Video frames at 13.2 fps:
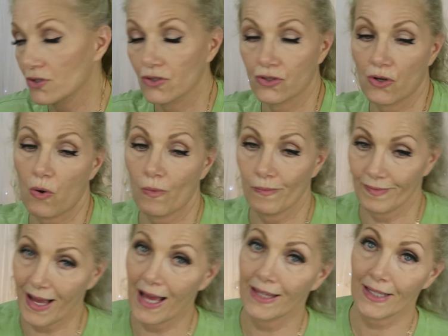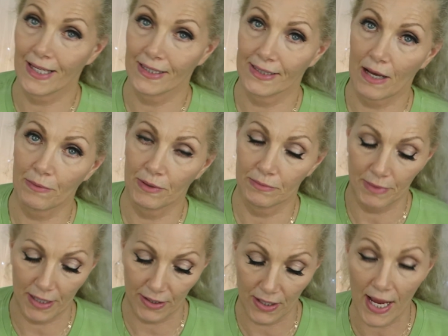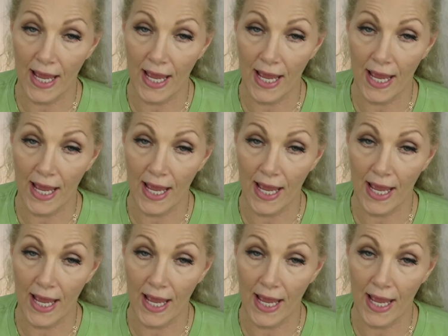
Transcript: So I like that one better.